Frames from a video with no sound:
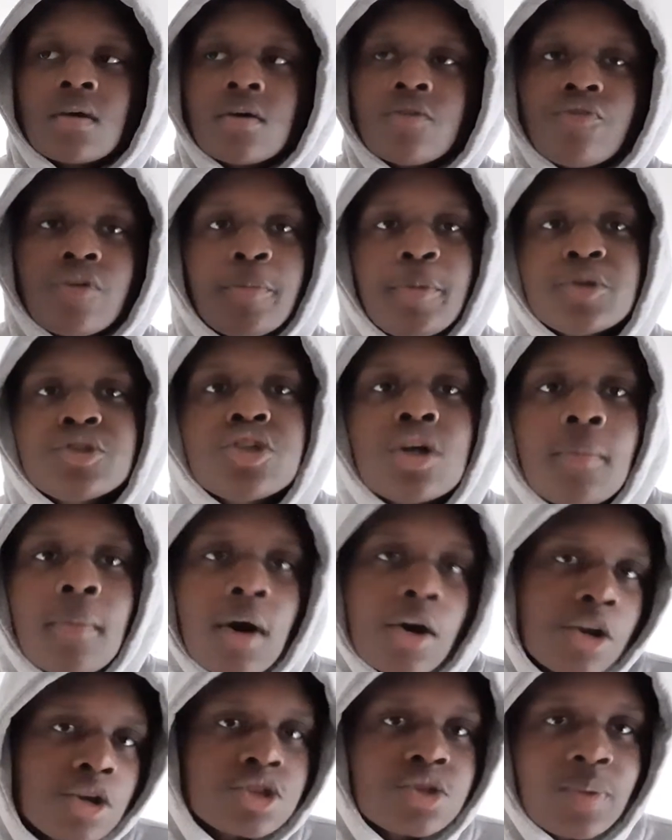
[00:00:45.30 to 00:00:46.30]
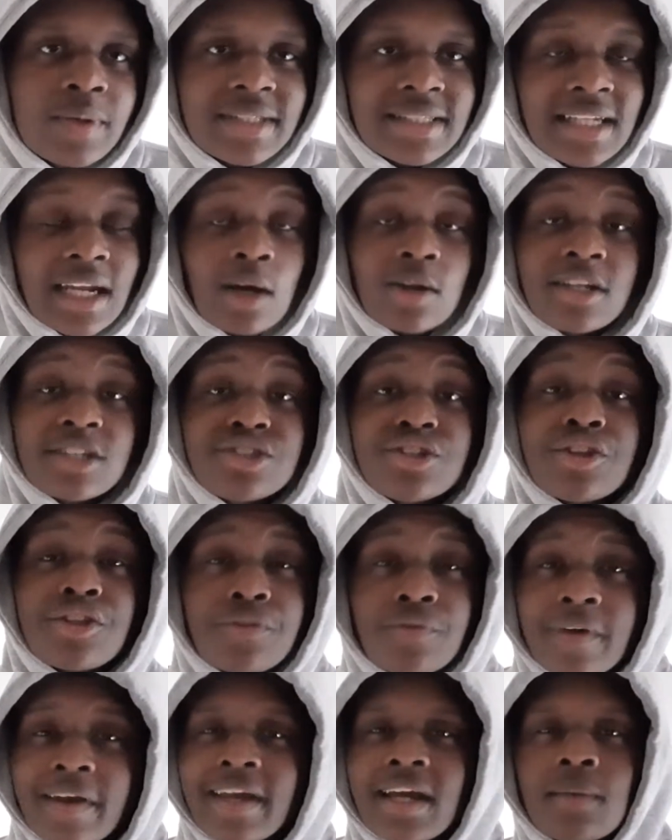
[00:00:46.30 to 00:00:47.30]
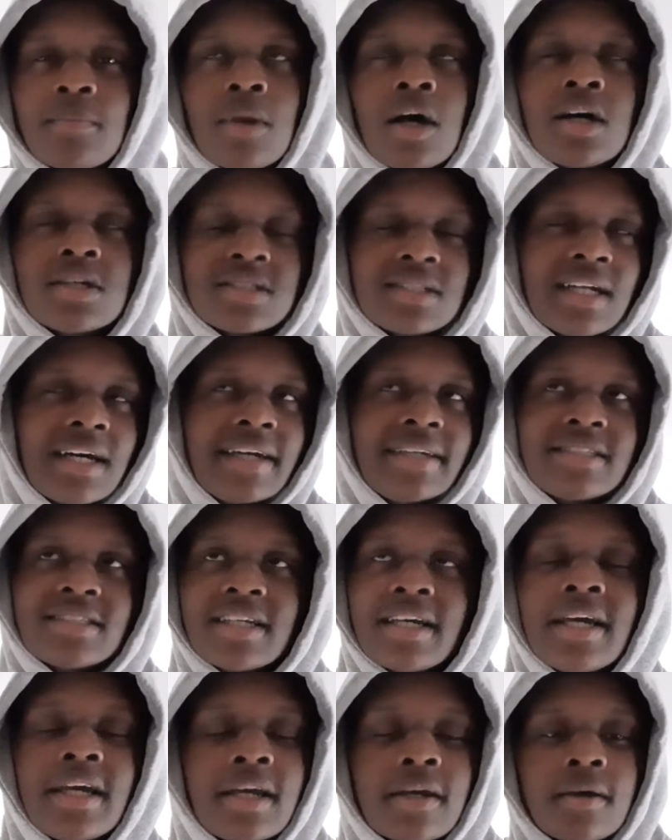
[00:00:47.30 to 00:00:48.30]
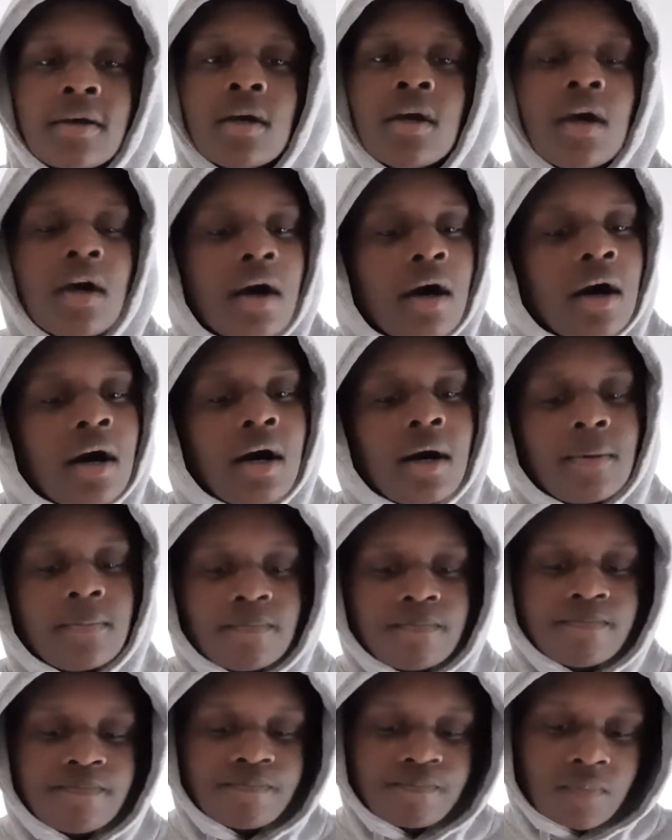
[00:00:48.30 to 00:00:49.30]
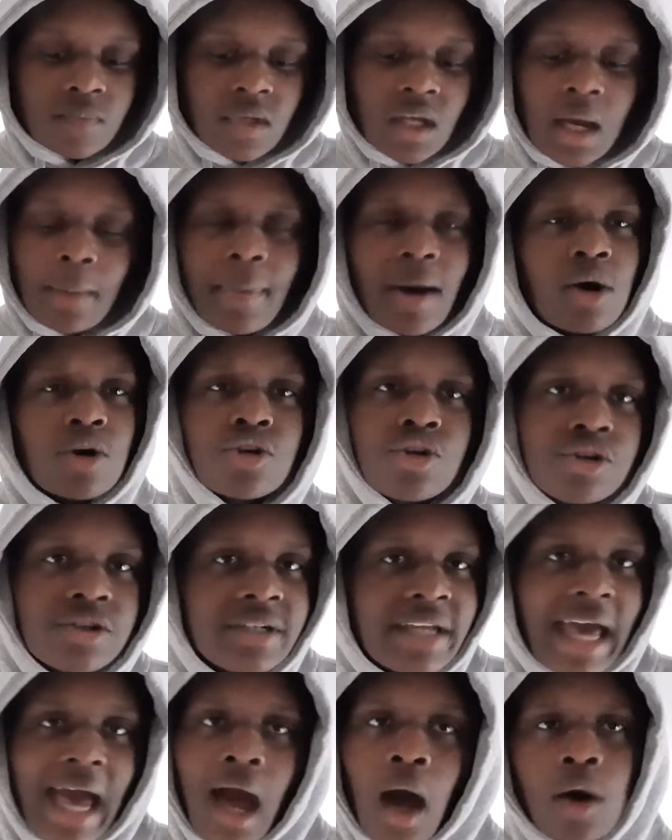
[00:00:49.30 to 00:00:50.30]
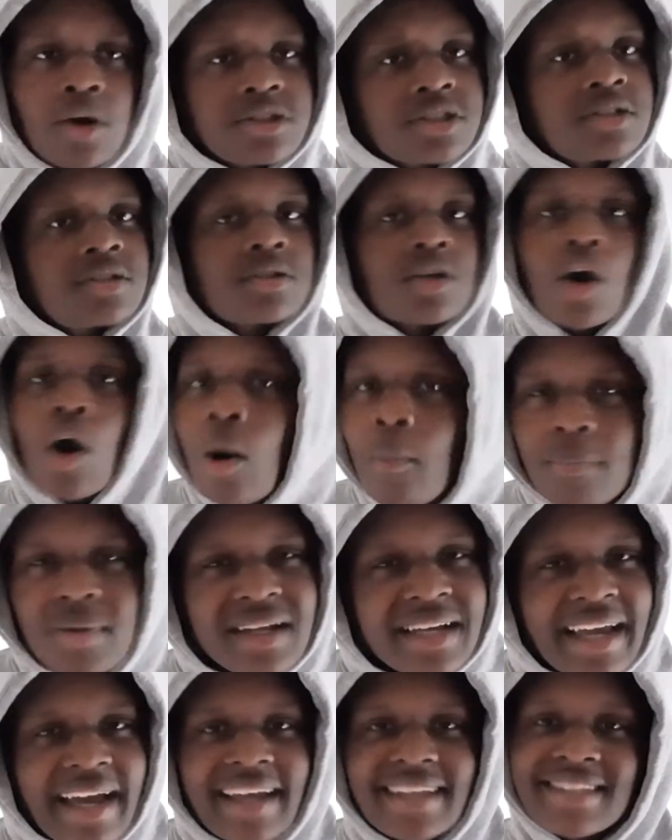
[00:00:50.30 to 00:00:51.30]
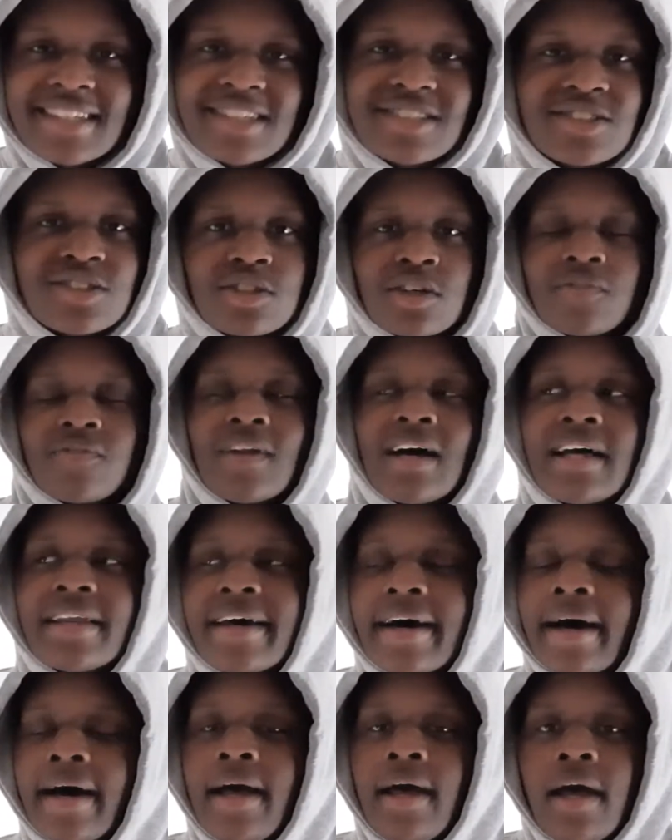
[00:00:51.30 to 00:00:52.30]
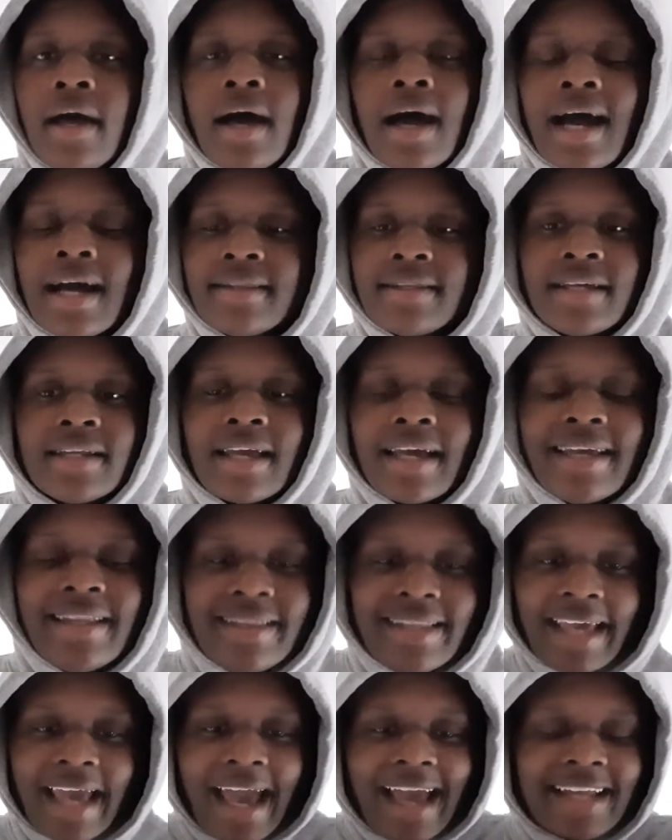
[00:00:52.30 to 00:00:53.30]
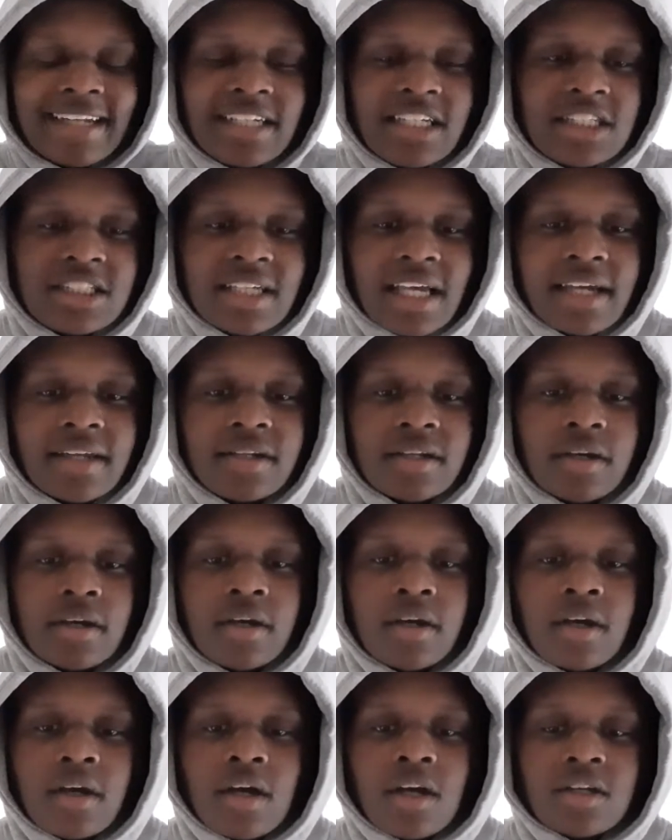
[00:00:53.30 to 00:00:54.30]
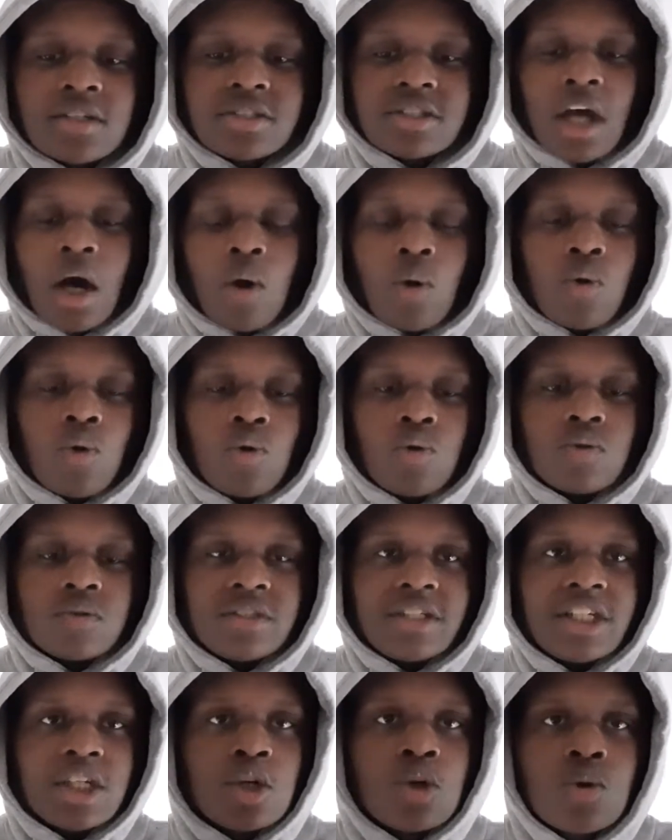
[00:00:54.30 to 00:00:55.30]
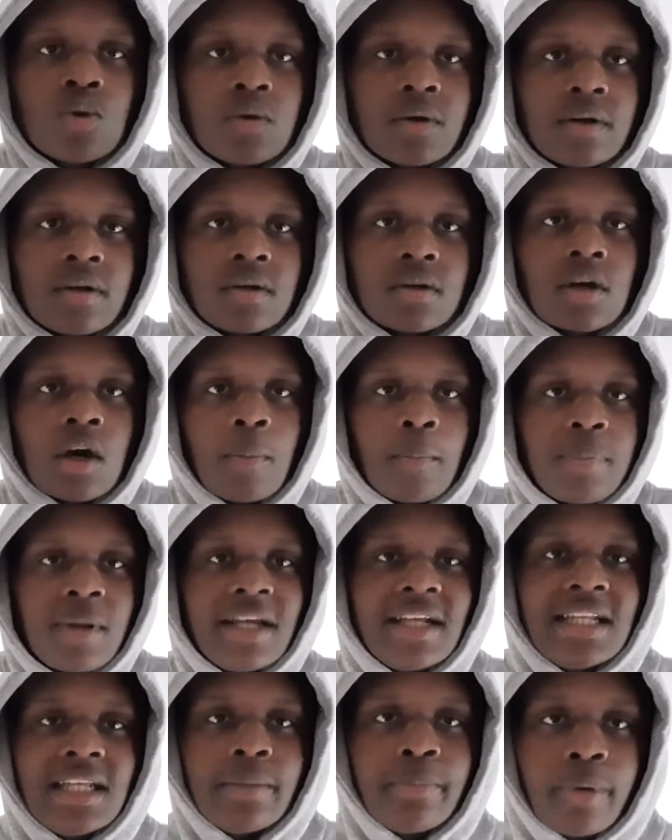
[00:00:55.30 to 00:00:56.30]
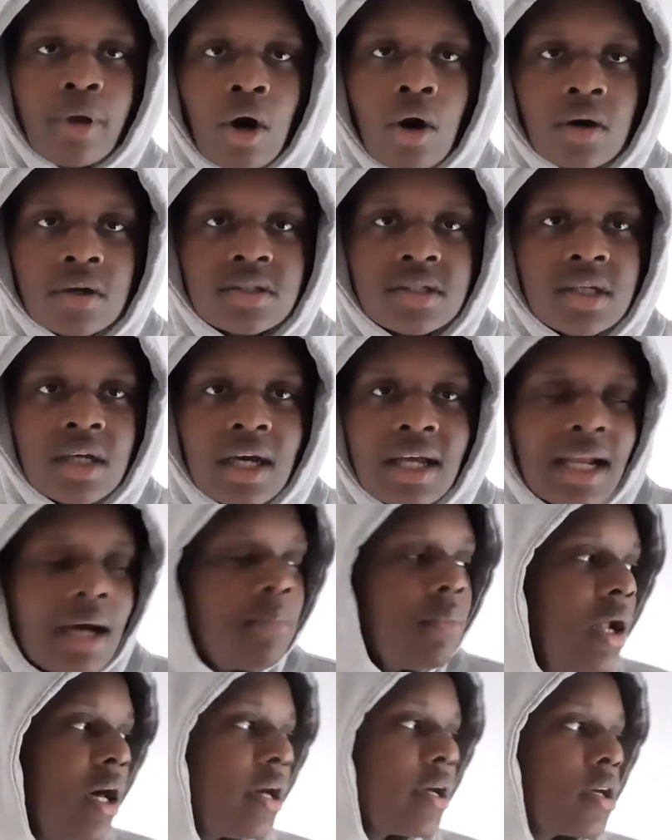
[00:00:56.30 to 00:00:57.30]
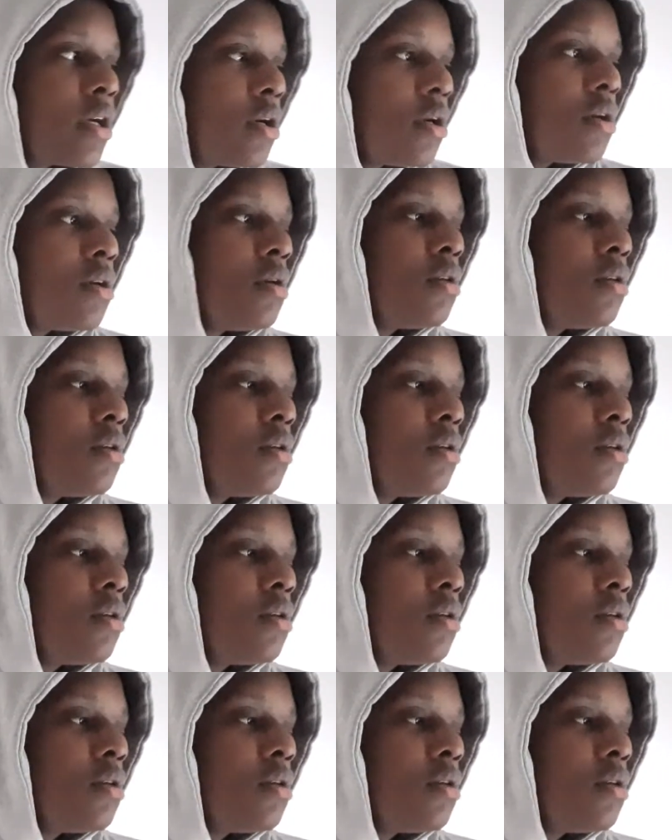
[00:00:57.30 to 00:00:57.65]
Fabrizio Romano tweeted out literally 3 a.m. last night saying about Kunde, how it's complicated and stuff like that. And then in the end, he said, Saul deal completely blocked. And I'm like,